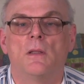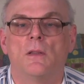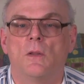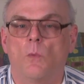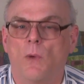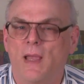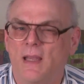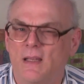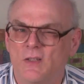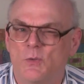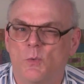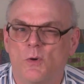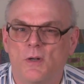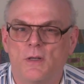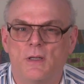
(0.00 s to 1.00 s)
The way it is
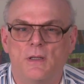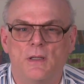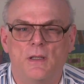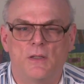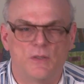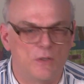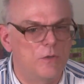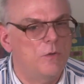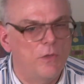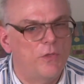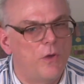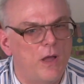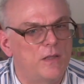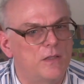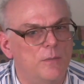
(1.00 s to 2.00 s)
worded is a new
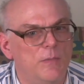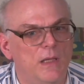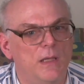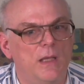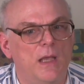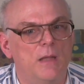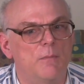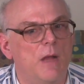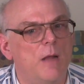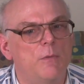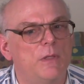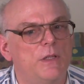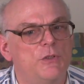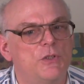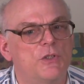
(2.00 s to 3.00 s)
thought to me, and my
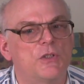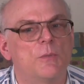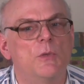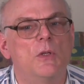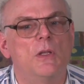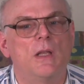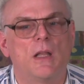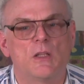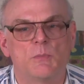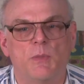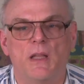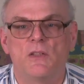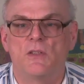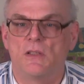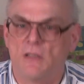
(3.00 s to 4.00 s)
religious community
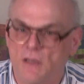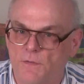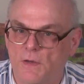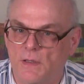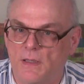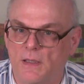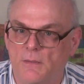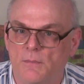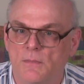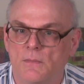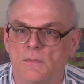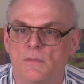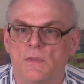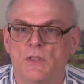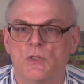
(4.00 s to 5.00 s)
explains it differently.
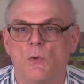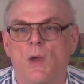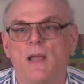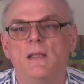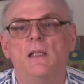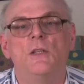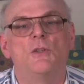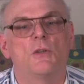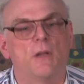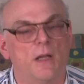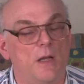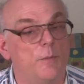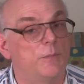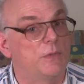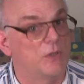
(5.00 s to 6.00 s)
So I need your
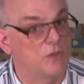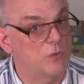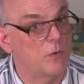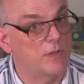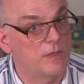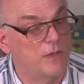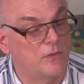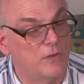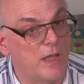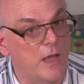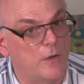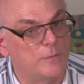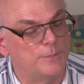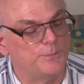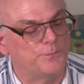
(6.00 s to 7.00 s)
help to sort this out.